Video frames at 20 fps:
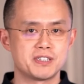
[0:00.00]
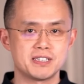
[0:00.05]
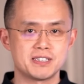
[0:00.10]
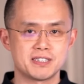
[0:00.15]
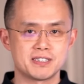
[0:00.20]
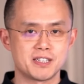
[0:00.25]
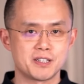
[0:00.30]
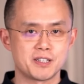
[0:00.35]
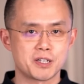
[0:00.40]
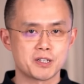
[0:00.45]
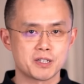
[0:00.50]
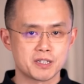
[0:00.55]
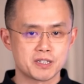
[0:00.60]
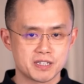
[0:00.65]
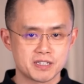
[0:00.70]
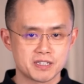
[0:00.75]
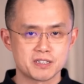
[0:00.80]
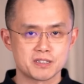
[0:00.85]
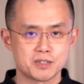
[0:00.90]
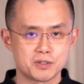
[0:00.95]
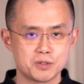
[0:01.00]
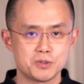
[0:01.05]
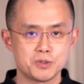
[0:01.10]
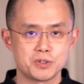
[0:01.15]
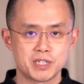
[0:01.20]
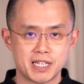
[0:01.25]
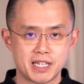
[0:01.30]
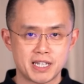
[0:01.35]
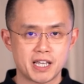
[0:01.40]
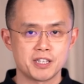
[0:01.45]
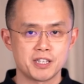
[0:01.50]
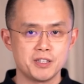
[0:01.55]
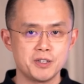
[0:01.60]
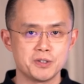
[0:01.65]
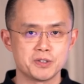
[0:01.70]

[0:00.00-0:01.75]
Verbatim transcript: this is a this is a tool that they can